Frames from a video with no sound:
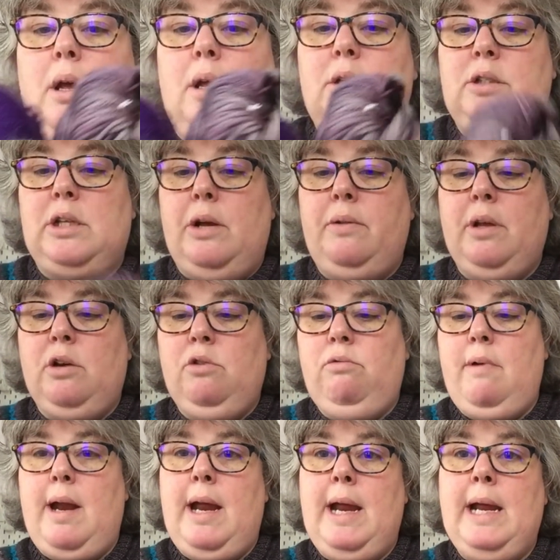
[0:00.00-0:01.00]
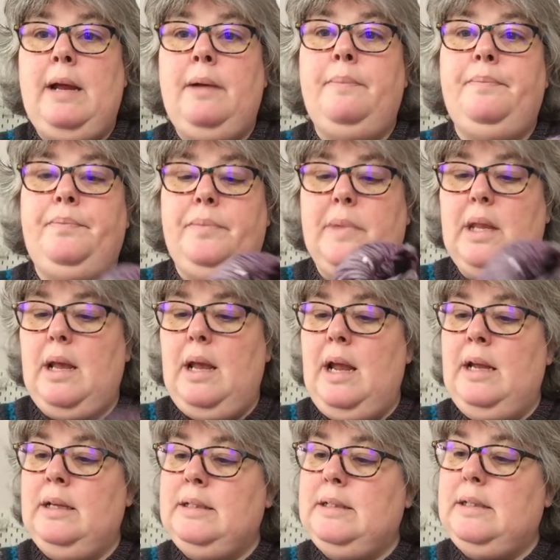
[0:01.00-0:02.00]
So the grey
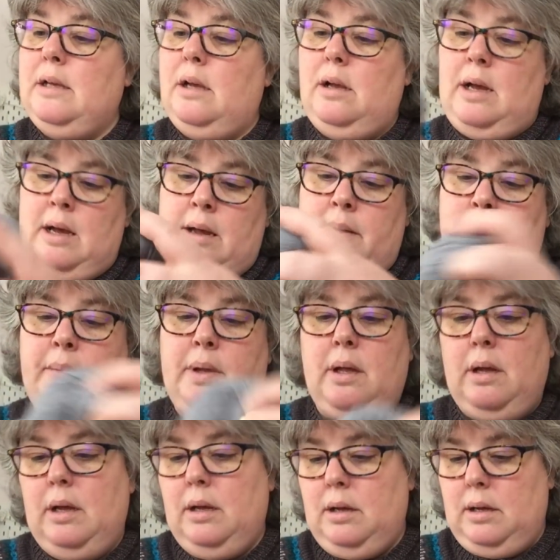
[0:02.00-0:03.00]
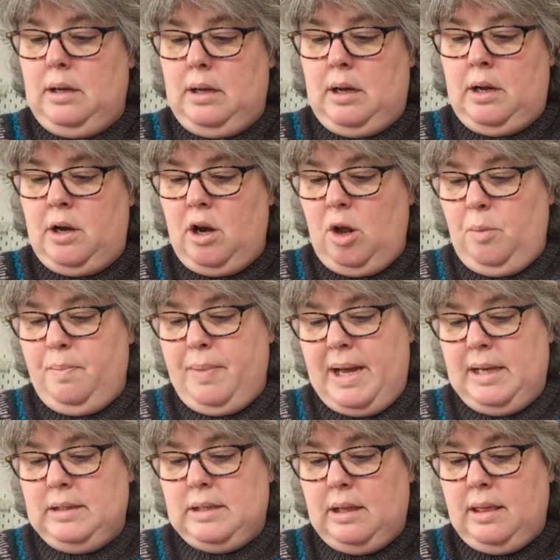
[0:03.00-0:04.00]
is a new
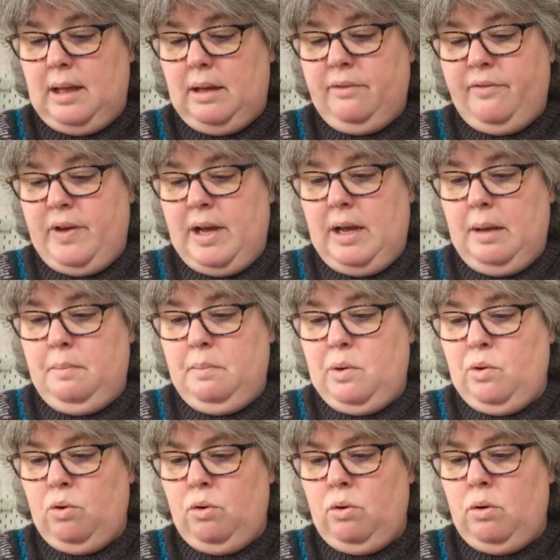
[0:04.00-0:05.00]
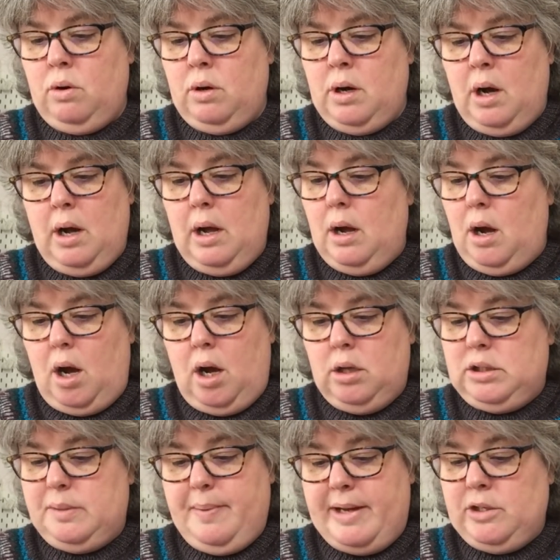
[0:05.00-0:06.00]
base, I think, for him, or a
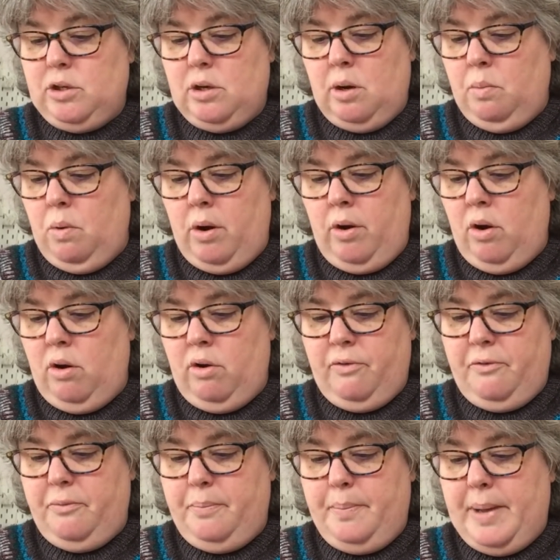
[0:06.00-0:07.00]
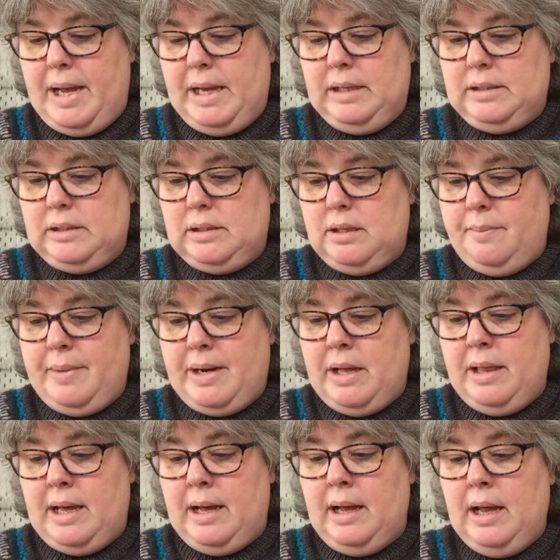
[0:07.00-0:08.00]
one-off base, something
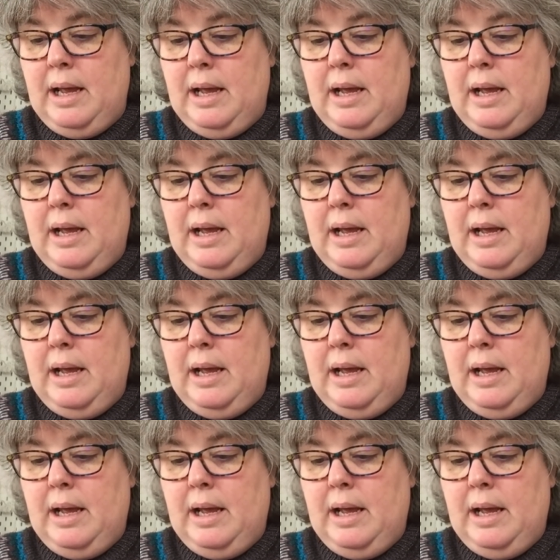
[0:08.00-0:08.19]
like that.